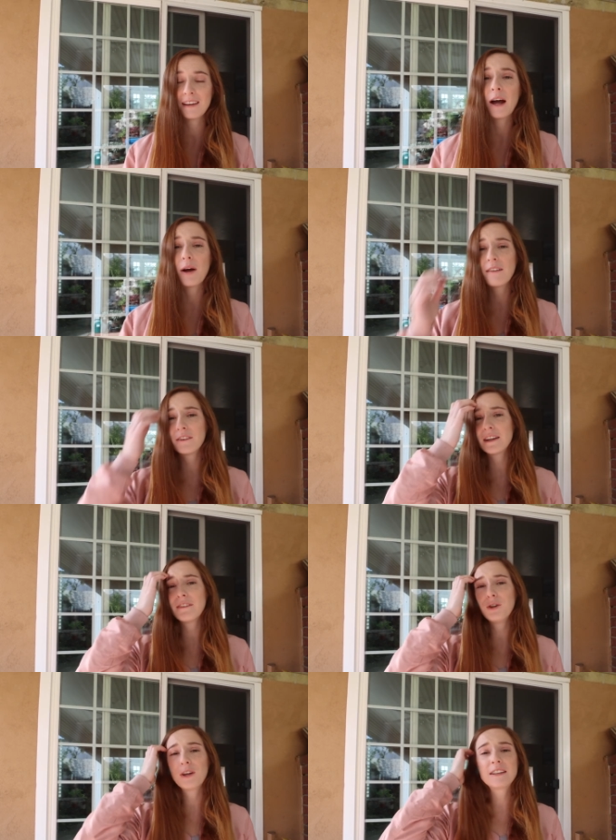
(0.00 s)
However,
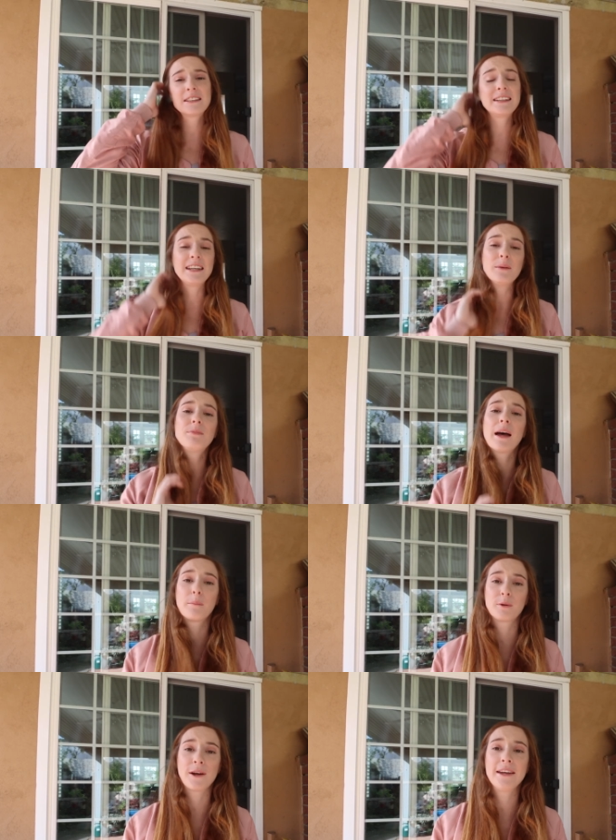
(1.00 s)
if you'd like to keep
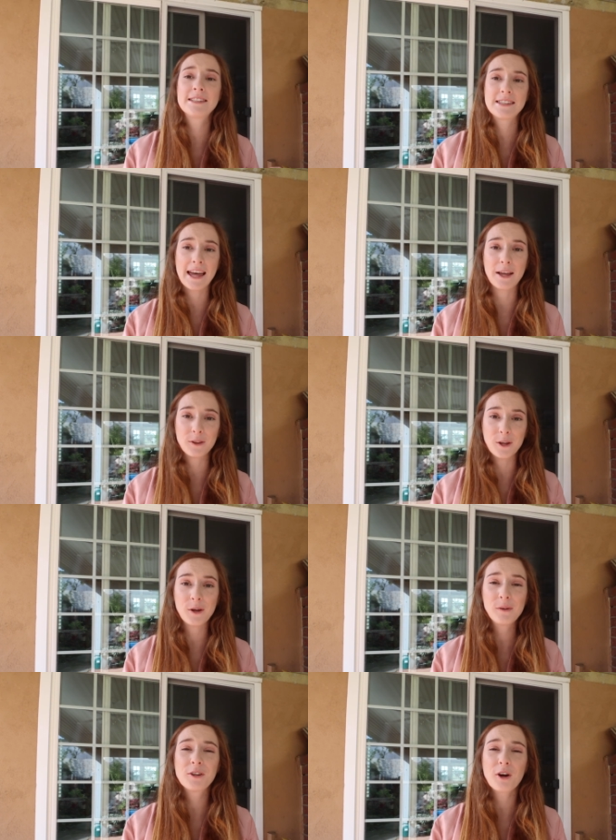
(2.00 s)
that price that low,
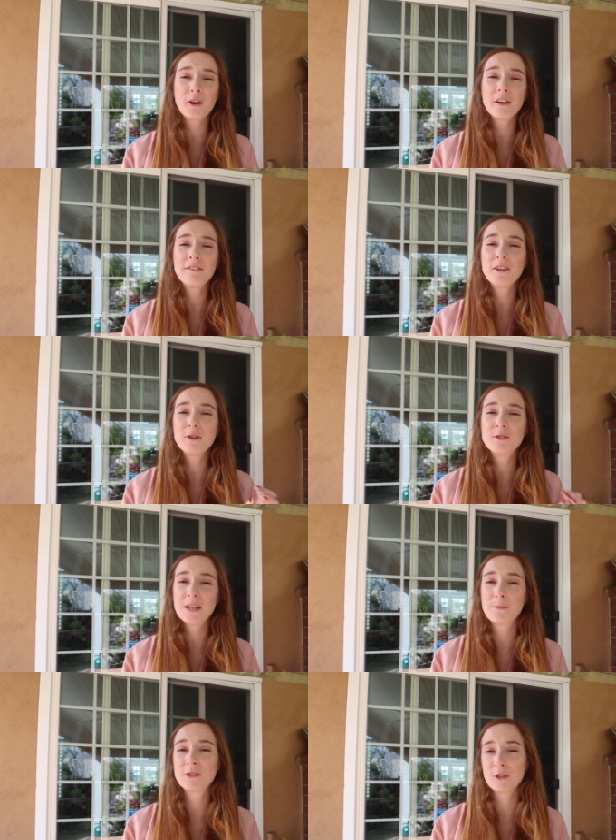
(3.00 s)
there are a few
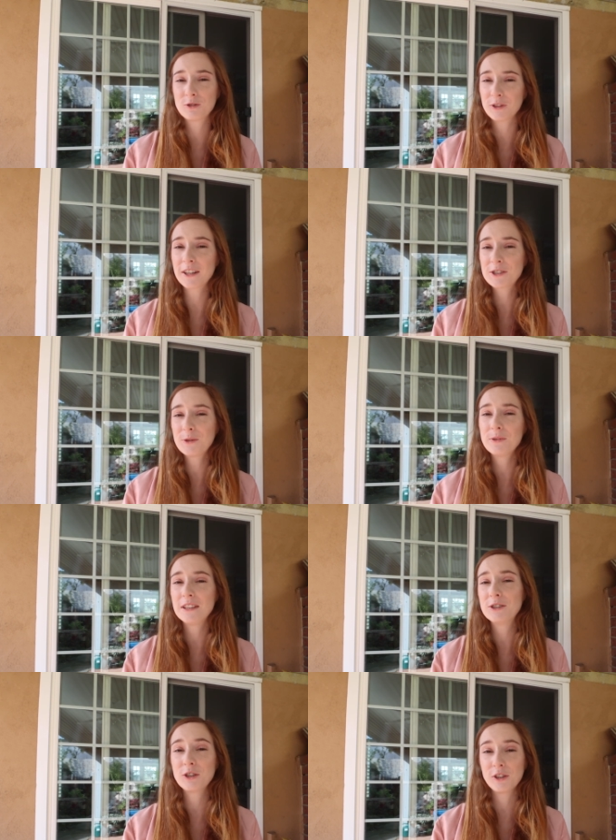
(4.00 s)
tips and tricks you would
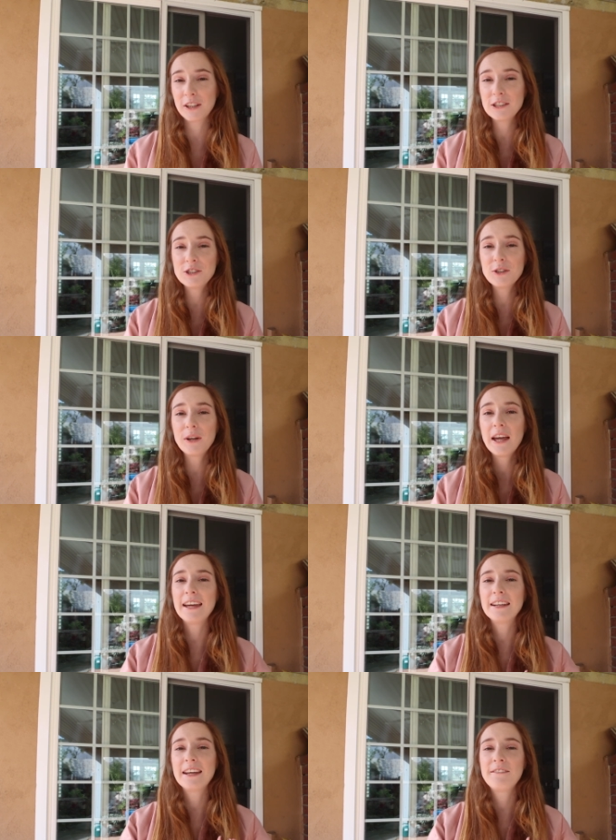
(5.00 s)
need to look into.
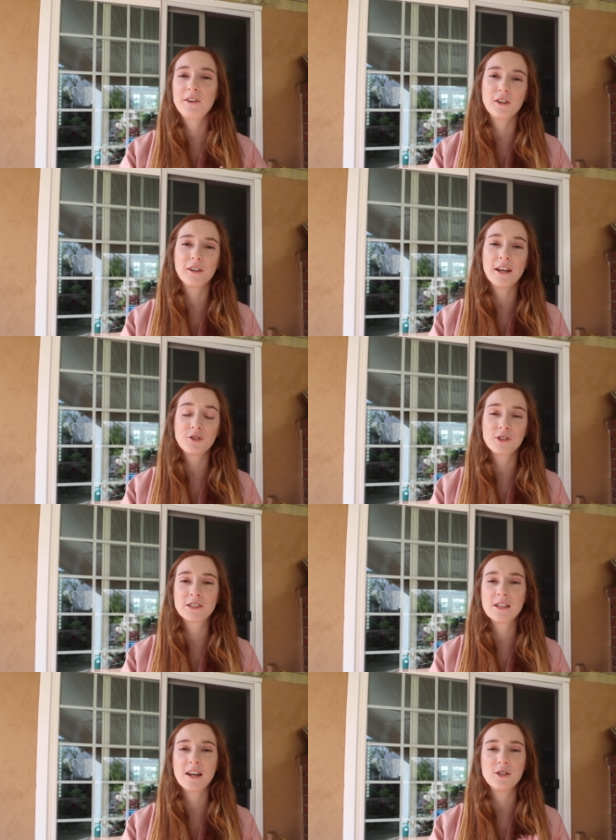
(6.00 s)
And if you're
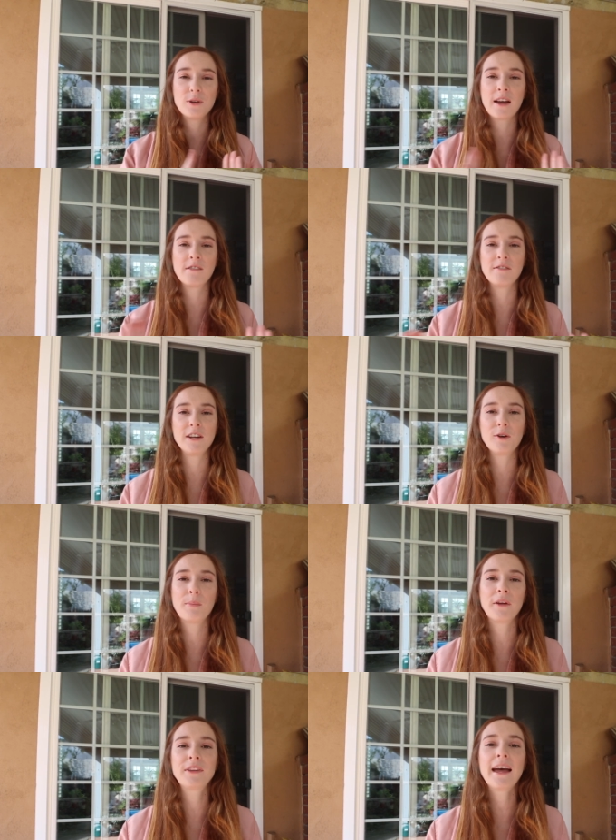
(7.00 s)
interested, I do have a video
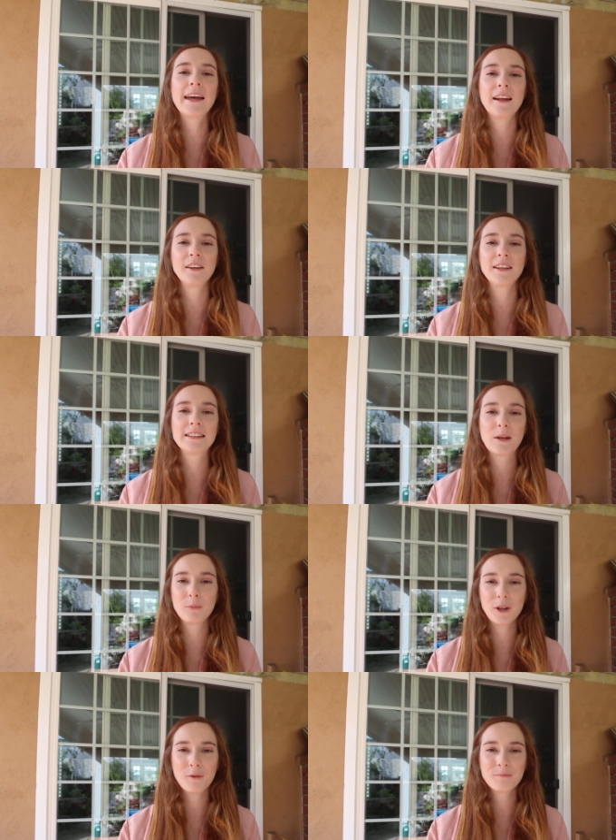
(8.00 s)
about that and I'll link it down below.